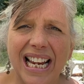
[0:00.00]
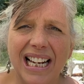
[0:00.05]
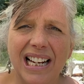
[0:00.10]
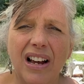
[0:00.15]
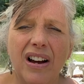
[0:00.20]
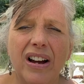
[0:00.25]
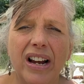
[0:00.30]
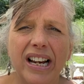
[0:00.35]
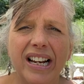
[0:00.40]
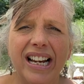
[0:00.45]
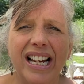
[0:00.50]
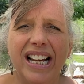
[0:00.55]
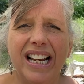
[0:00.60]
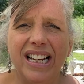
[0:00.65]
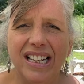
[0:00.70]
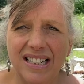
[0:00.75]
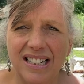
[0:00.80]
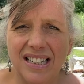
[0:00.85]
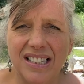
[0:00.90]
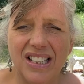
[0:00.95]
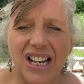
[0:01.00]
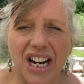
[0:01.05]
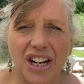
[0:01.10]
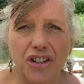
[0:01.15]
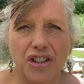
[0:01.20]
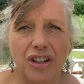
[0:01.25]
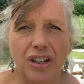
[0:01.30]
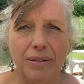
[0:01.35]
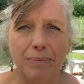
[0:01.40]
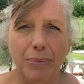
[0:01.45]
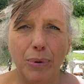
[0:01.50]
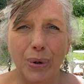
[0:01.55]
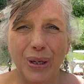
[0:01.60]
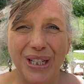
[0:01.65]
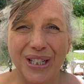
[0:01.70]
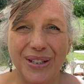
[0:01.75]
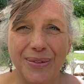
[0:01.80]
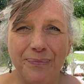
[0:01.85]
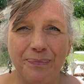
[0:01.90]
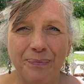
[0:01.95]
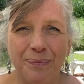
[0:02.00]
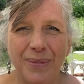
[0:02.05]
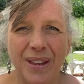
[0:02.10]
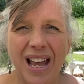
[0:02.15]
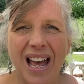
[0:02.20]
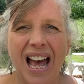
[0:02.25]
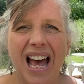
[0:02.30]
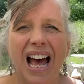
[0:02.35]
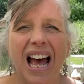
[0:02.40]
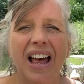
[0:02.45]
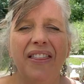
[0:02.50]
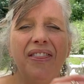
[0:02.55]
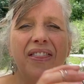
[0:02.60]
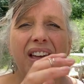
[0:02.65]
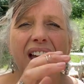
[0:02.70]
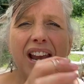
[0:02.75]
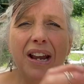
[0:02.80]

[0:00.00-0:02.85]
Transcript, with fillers: line intersection point, and they